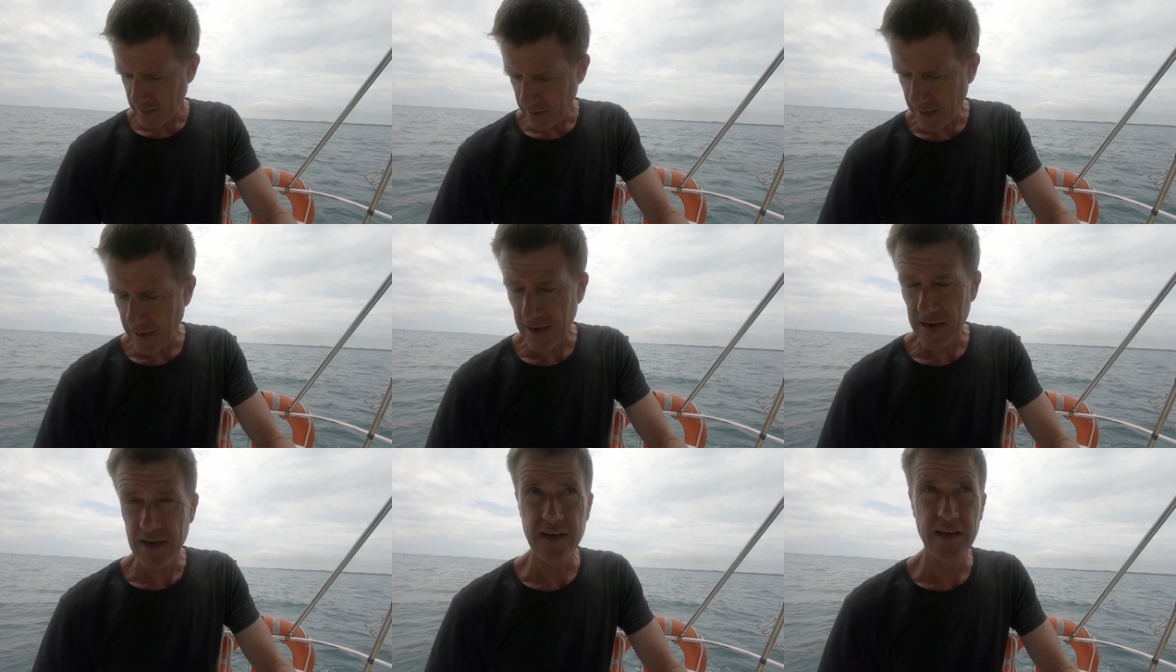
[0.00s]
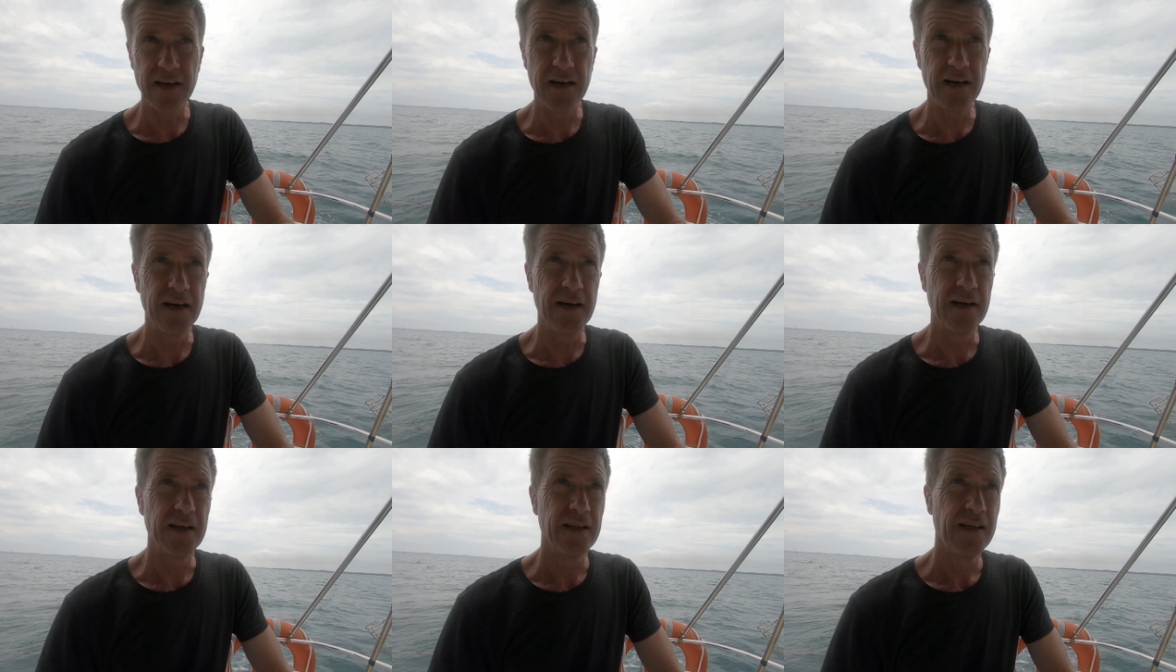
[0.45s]
And
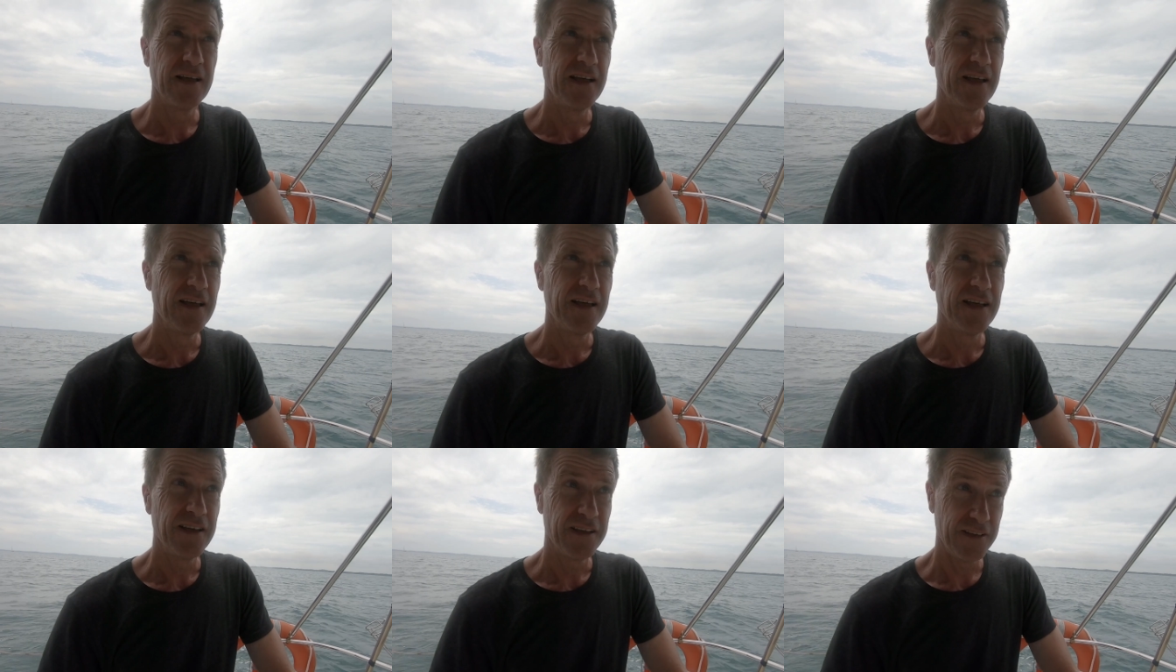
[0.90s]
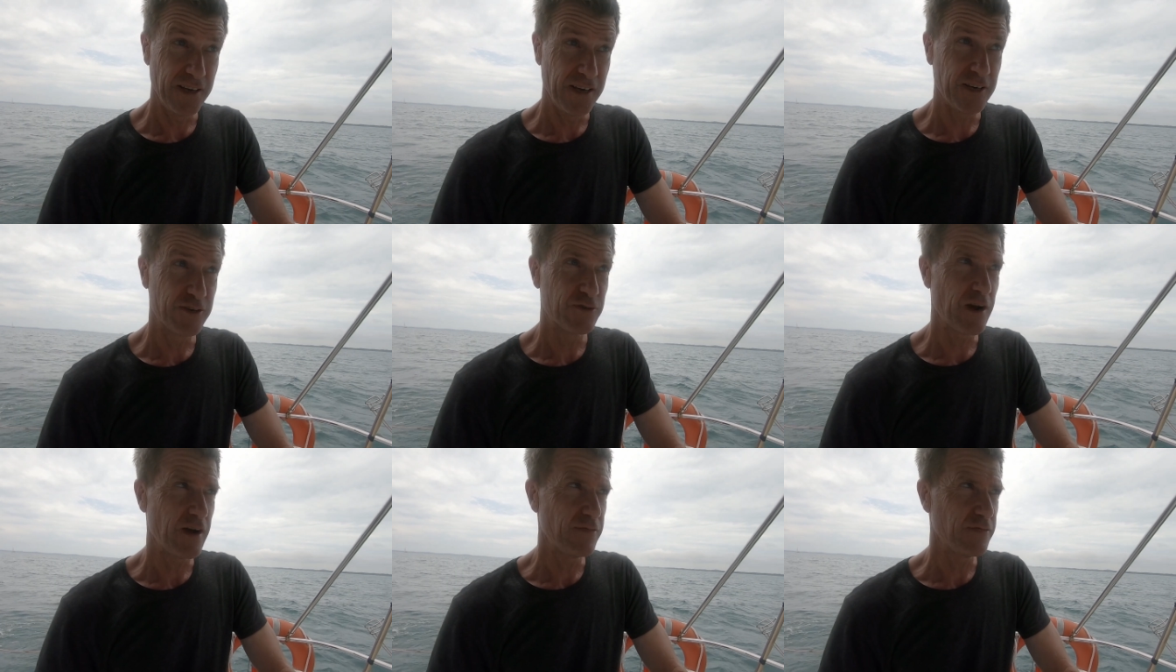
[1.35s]
yeah,
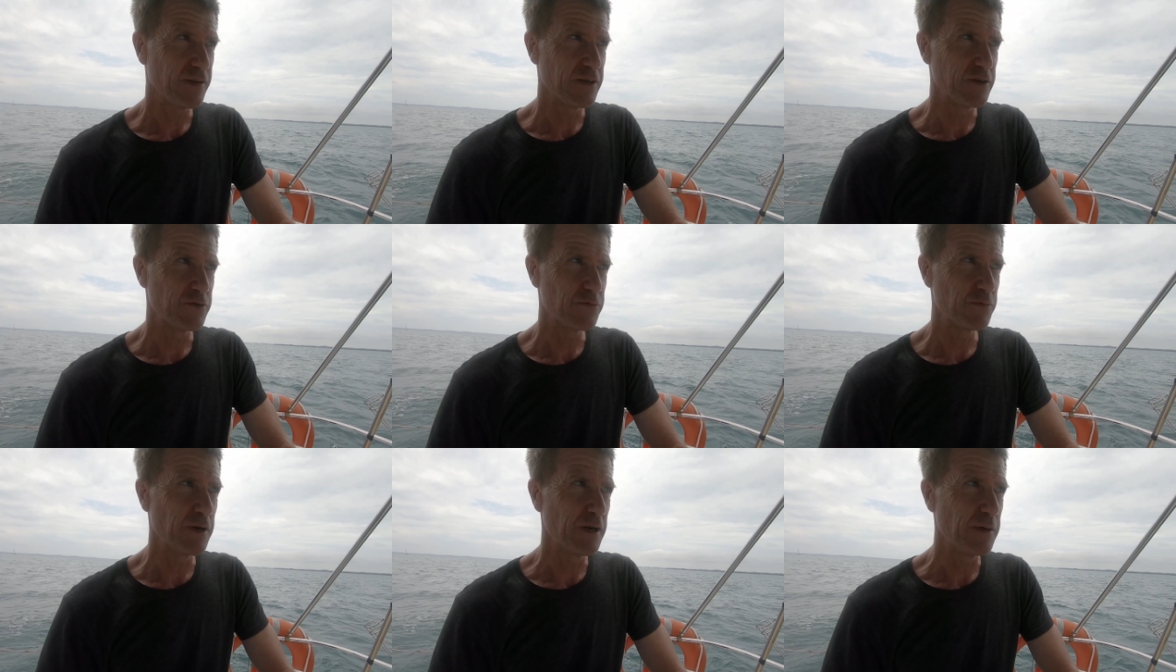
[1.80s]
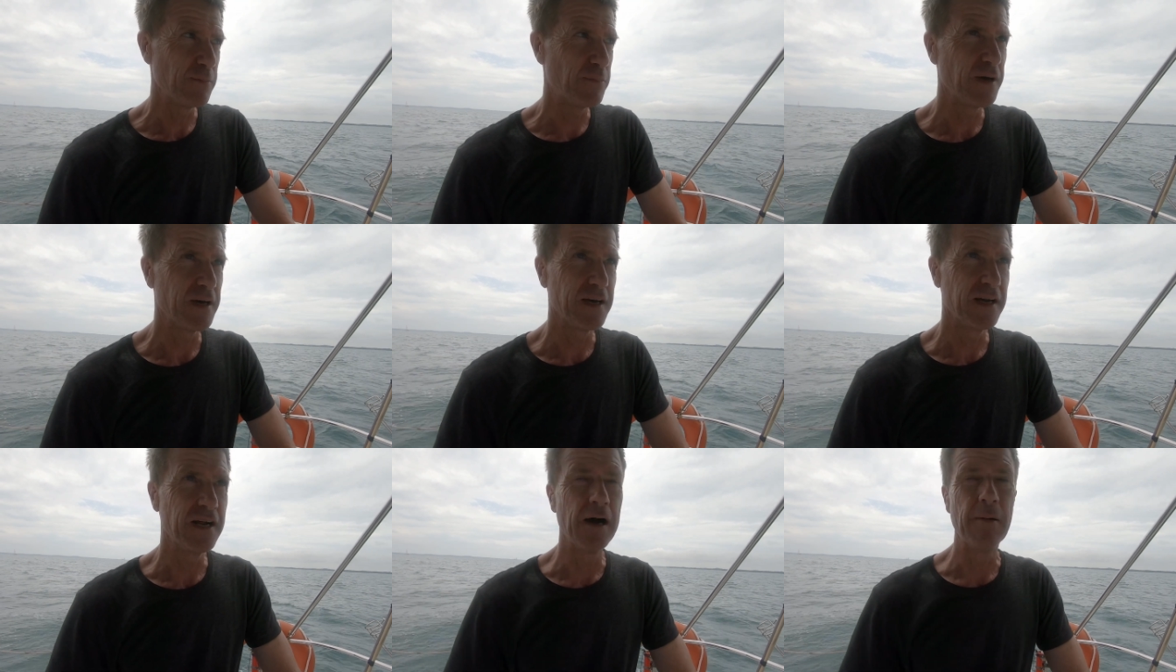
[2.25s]
traffic is really
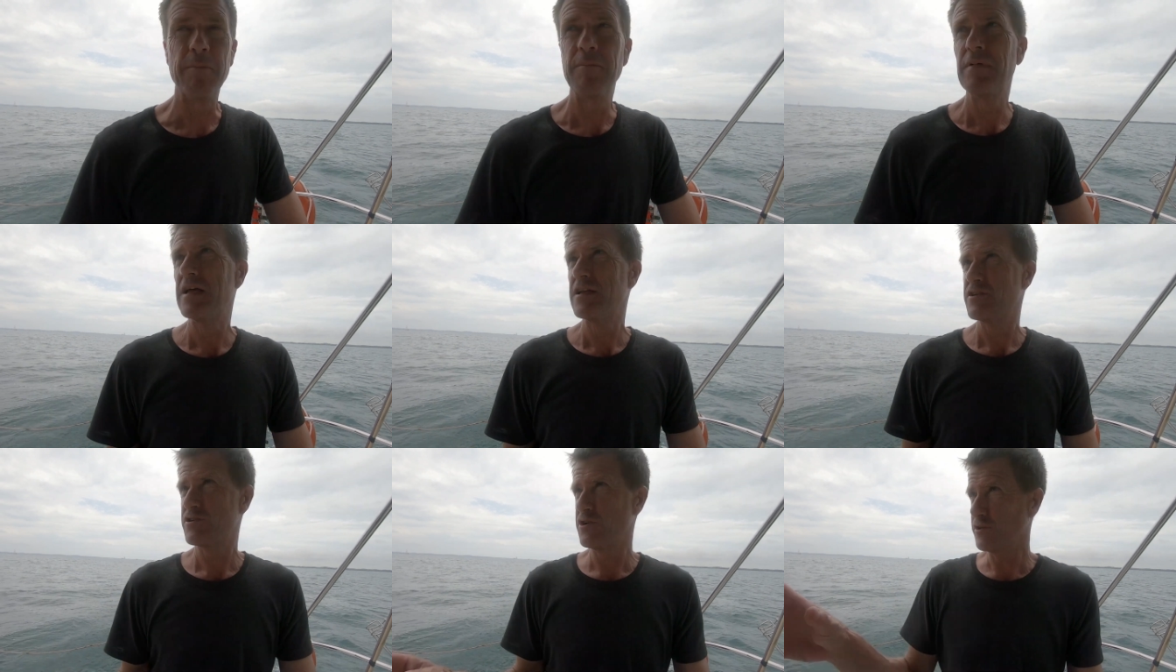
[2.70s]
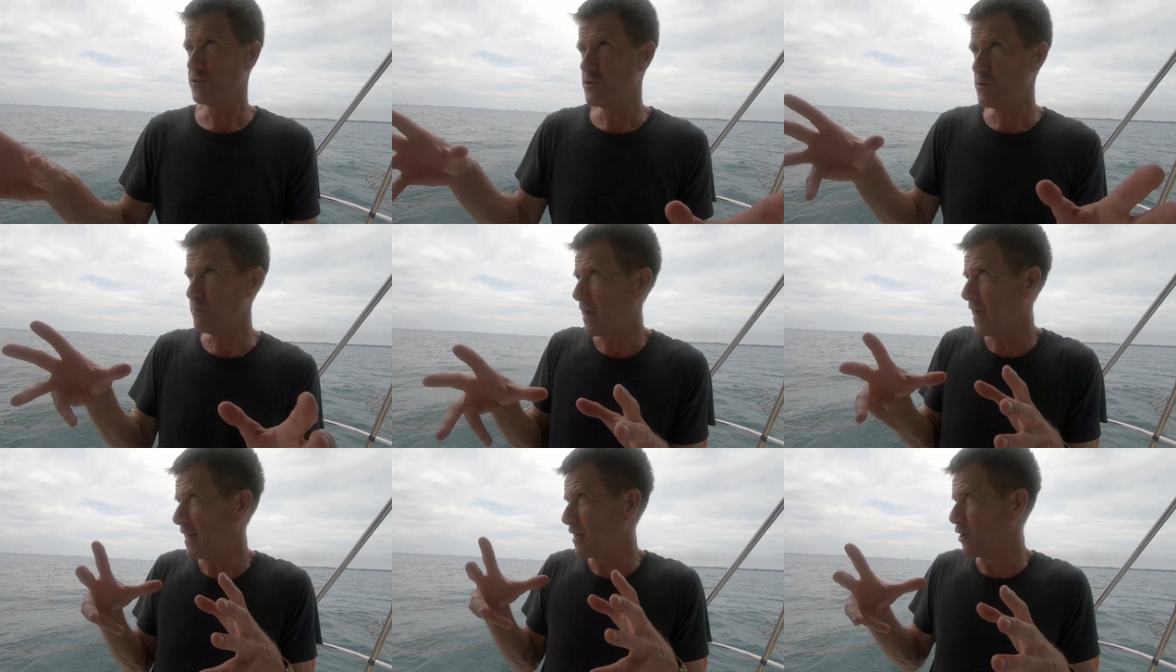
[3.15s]
picking up. It's not too
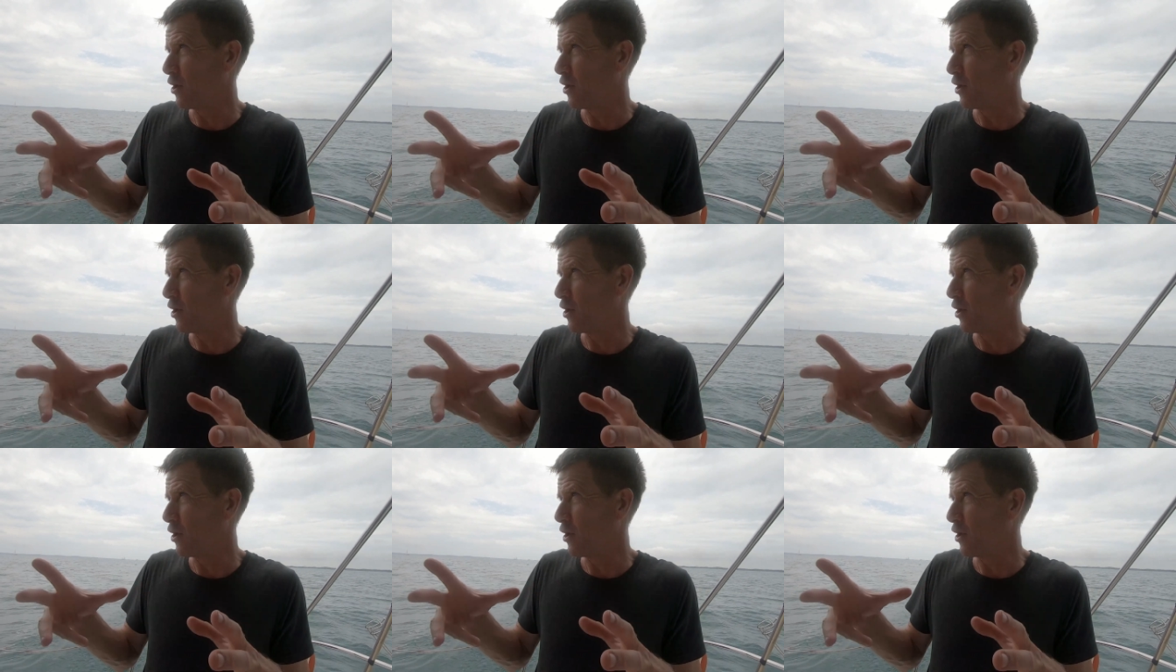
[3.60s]
bad